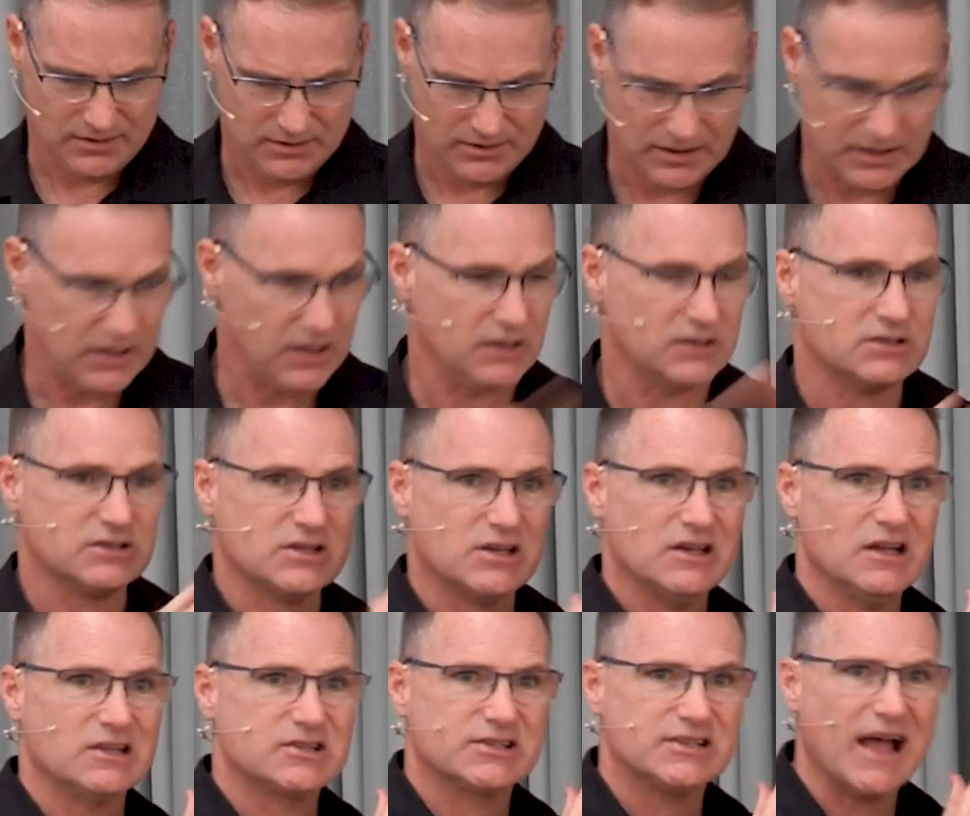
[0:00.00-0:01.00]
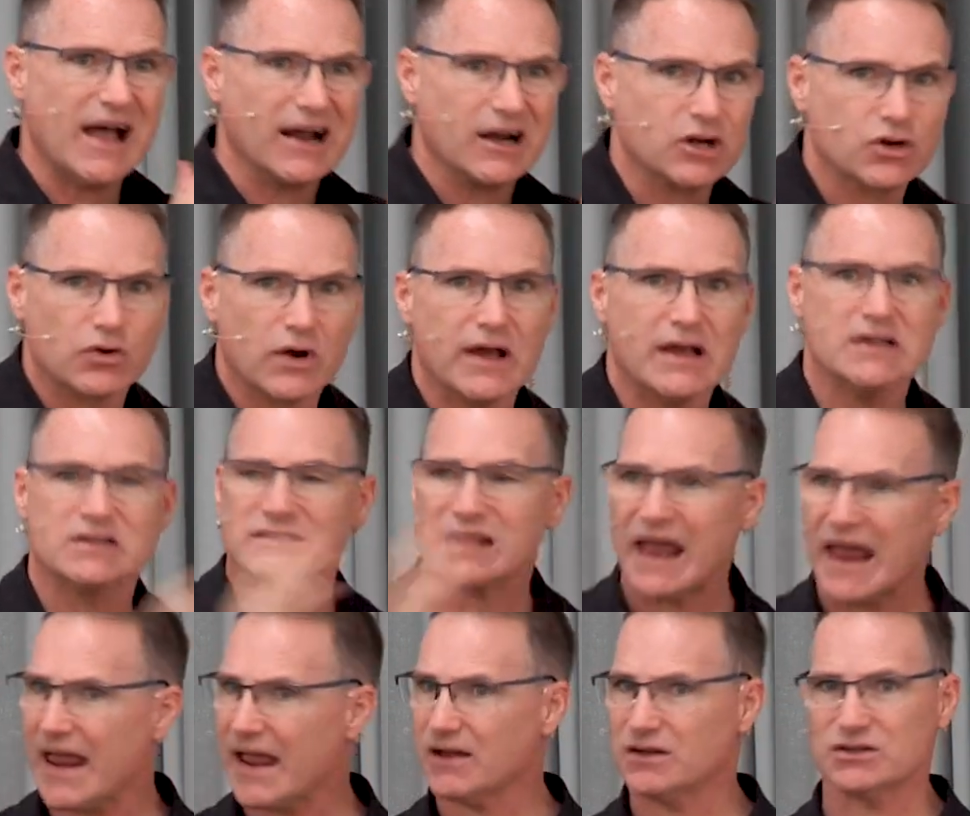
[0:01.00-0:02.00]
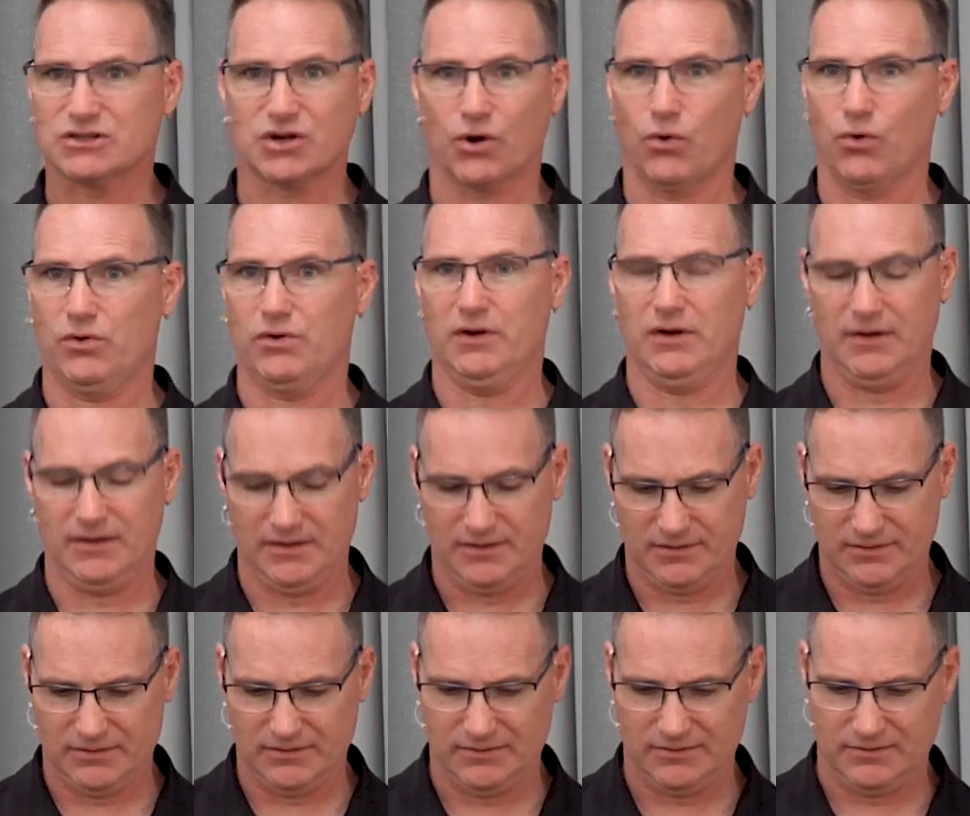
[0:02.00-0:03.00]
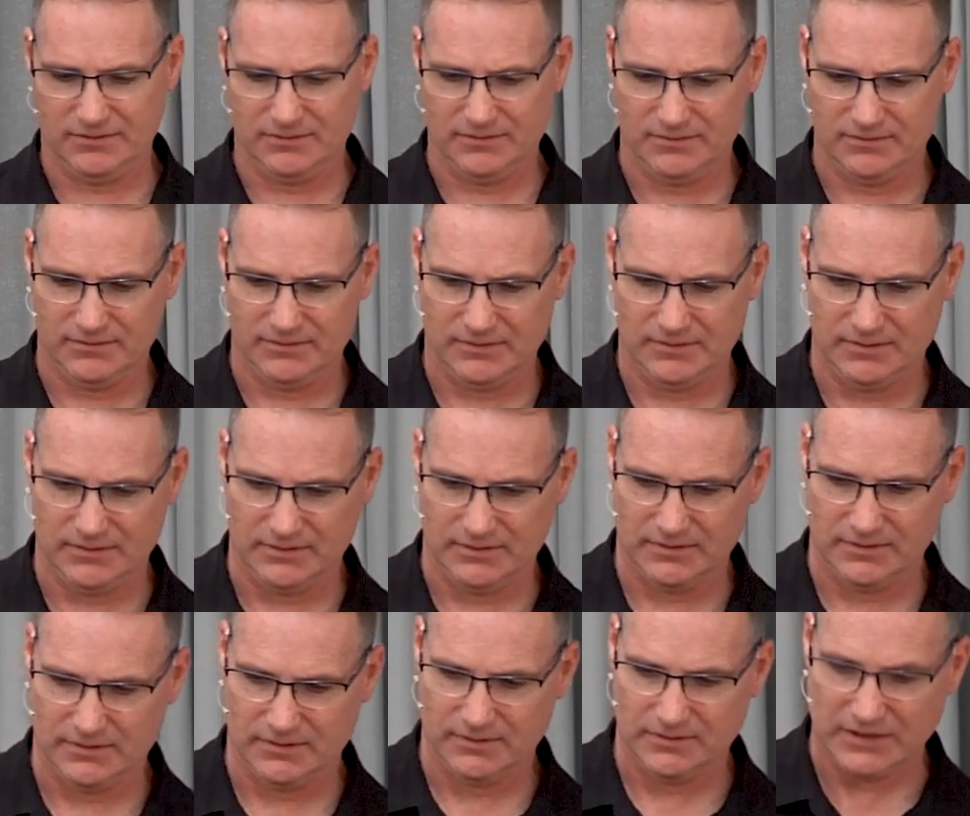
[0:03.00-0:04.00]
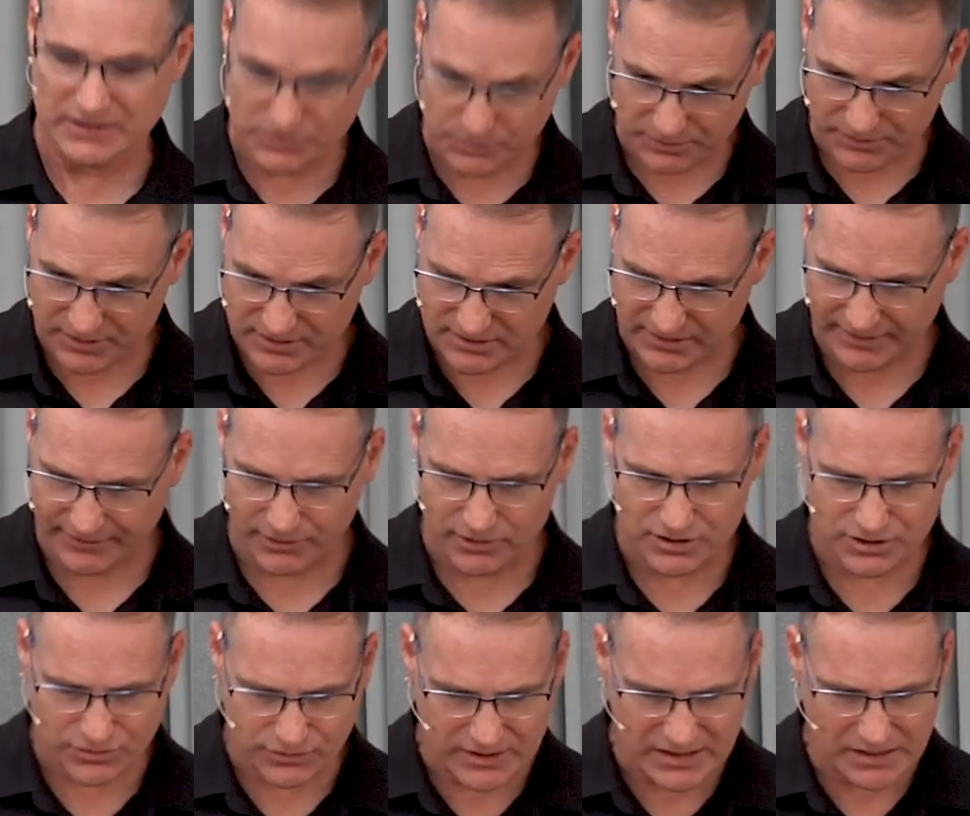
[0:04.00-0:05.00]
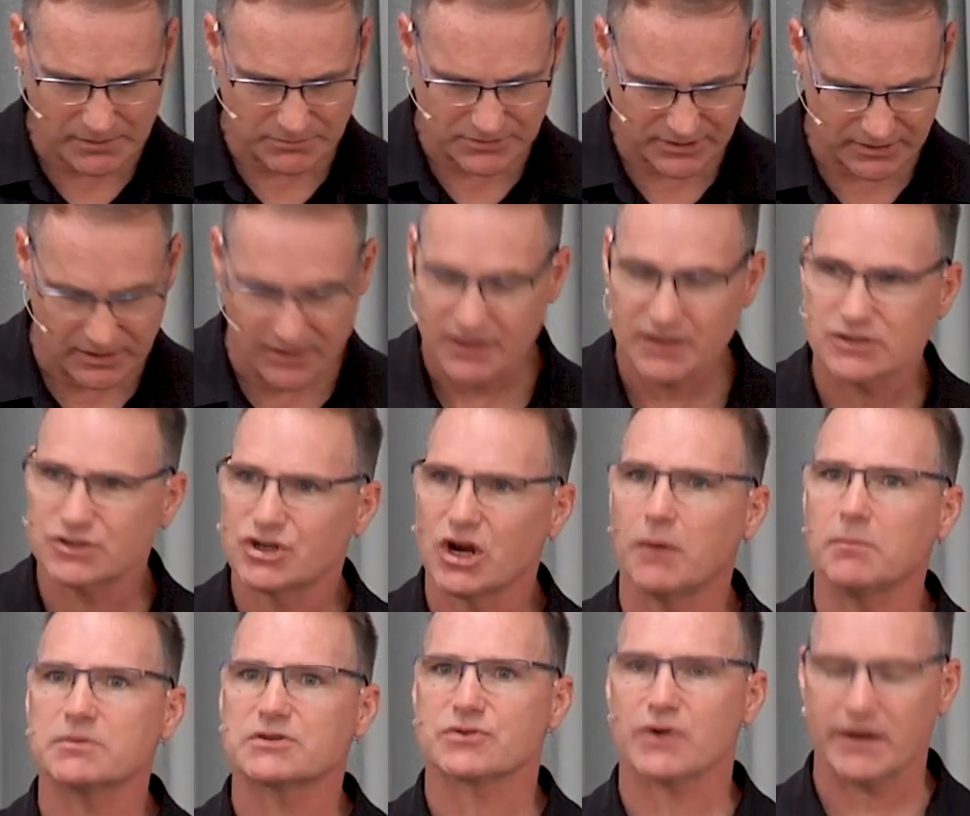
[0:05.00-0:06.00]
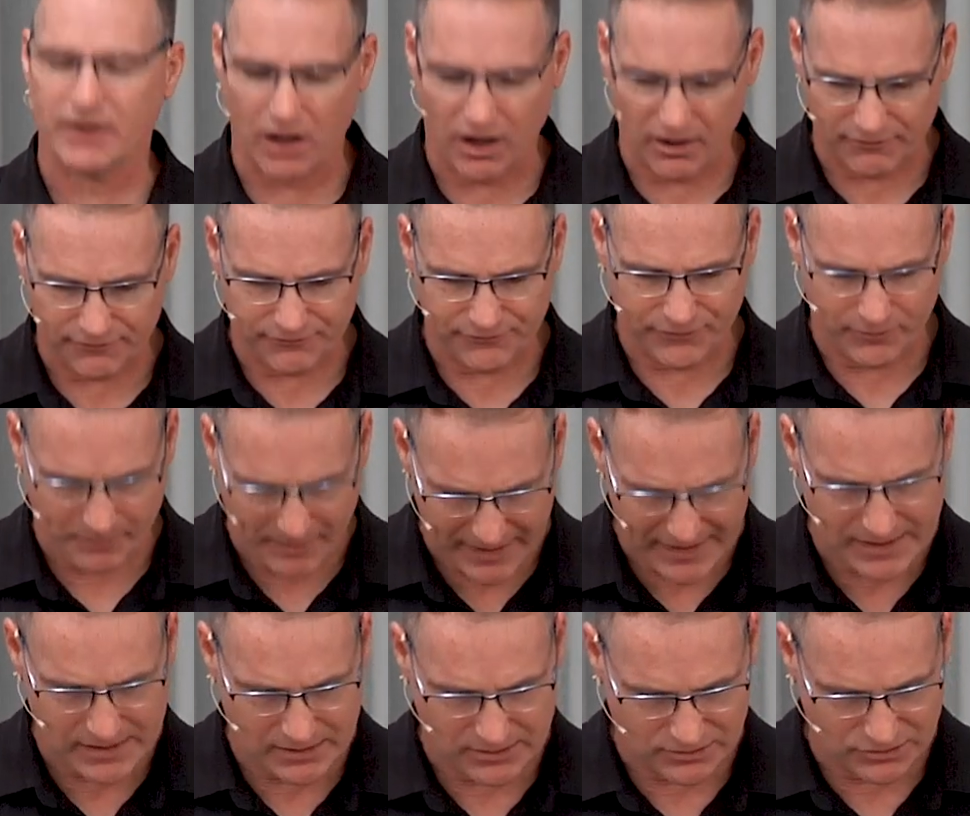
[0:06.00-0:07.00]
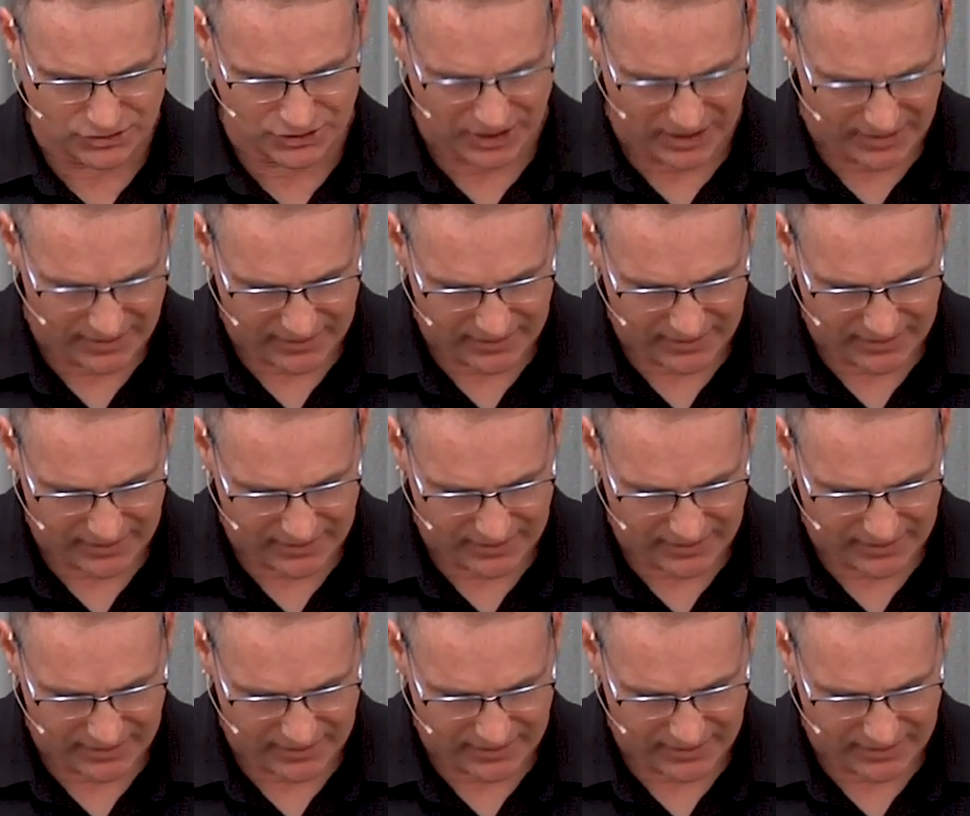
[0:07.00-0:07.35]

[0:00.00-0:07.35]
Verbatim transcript: It's, it's not Christ and Torah. That's what this letter screams. It, it jumps right off the page.